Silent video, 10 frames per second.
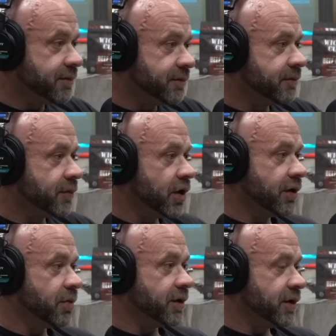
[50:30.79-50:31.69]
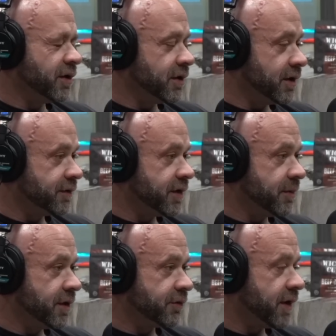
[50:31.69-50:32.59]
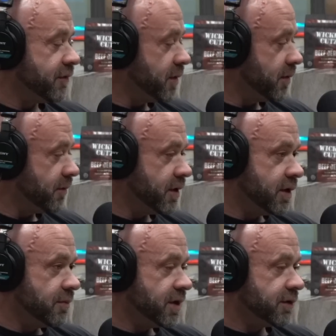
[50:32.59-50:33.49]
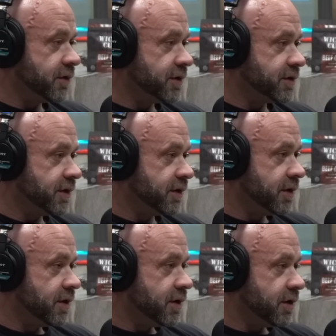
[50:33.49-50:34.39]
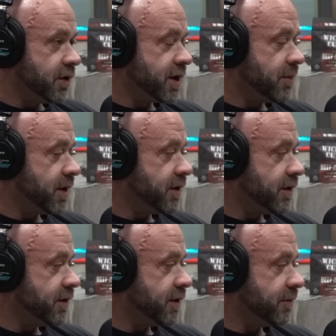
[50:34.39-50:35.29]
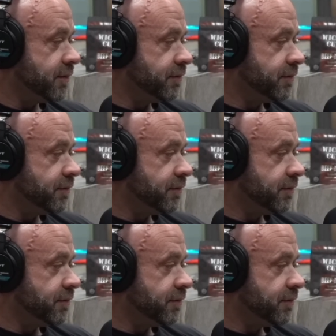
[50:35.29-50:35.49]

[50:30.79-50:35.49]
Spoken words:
about a year, and it's him and his wife, me and Trish, and we came out here and